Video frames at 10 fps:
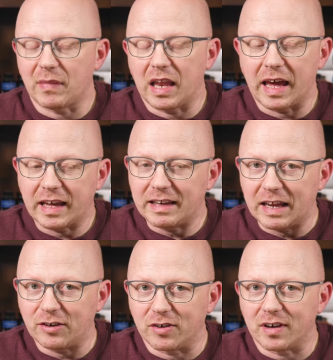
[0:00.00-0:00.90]
I like
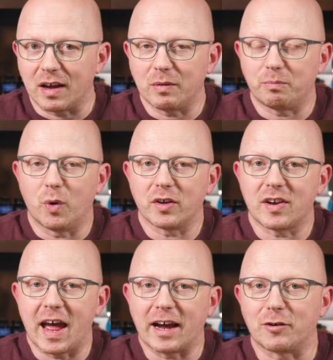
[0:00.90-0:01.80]
attention. I
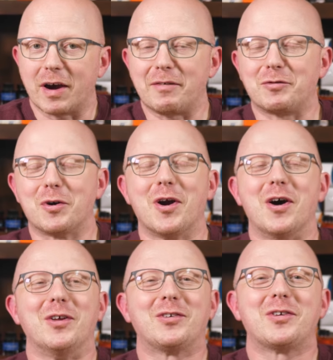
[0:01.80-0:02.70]
was an actor after
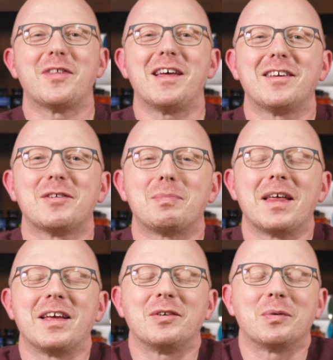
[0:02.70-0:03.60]
all, so that does
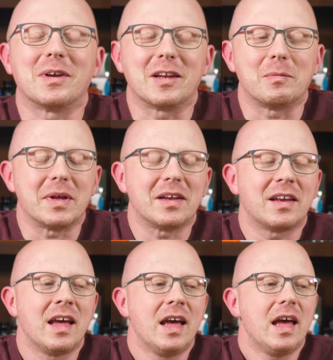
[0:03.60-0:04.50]
play into it a little
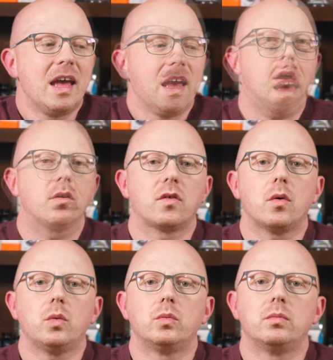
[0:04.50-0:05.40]
bit.
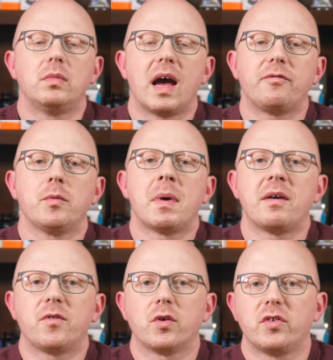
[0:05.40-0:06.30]
So after
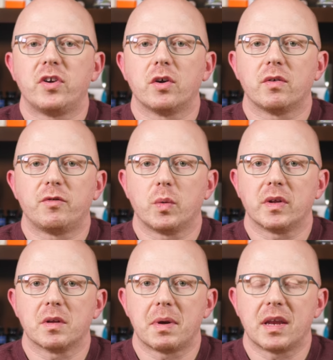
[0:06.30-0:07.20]
my first year of
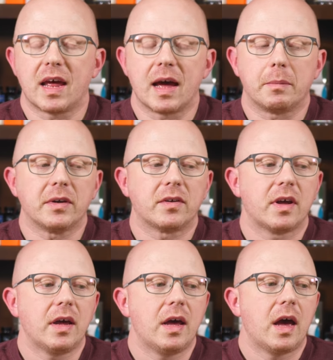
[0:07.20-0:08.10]
doing the pen habit,
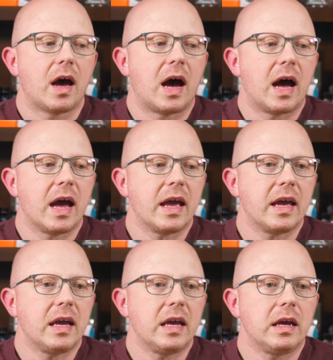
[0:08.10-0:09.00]

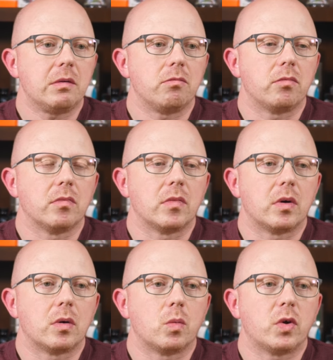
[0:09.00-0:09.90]
I
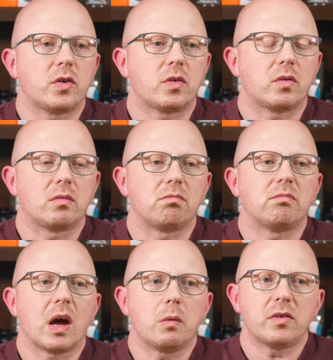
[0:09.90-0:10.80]
was
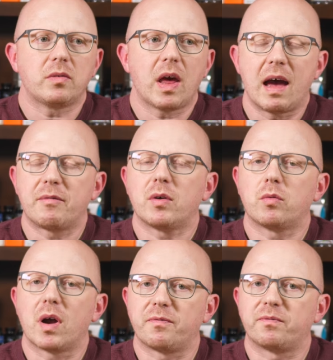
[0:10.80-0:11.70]
I was having
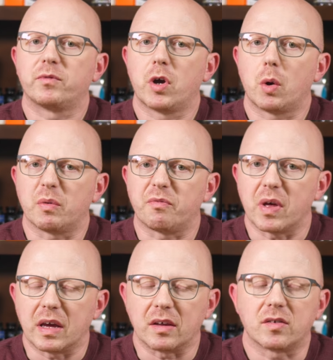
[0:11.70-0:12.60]
a rough go of
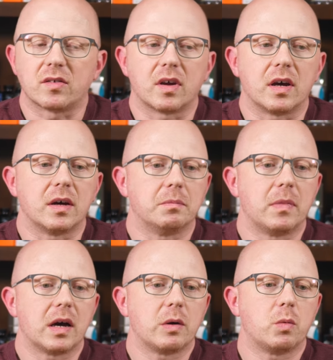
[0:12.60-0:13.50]
things.
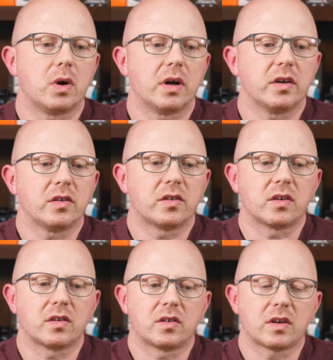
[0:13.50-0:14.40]
Um, I
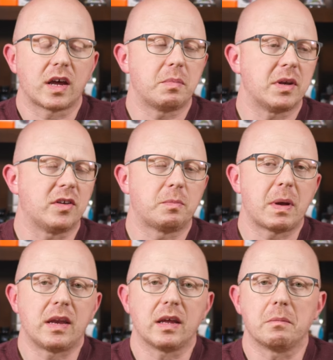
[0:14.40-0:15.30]
was I'd been
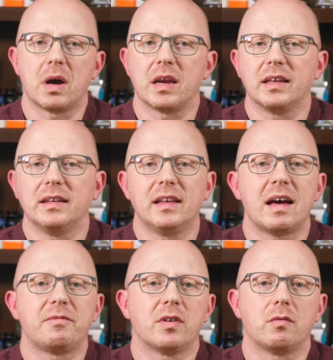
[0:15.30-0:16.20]
spending money
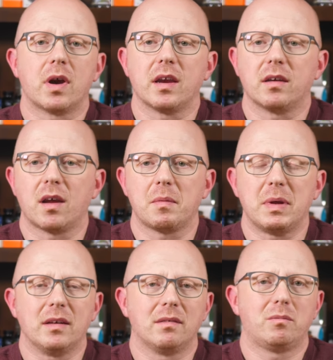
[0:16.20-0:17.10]
left and right. I
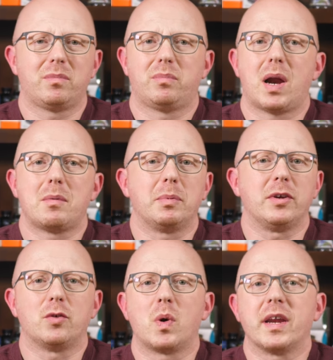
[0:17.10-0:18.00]
mean,
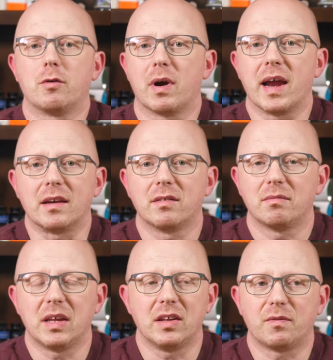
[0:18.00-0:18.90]
probably 20 grand
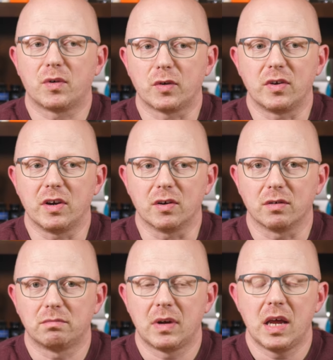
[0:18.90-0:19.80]
in the first year.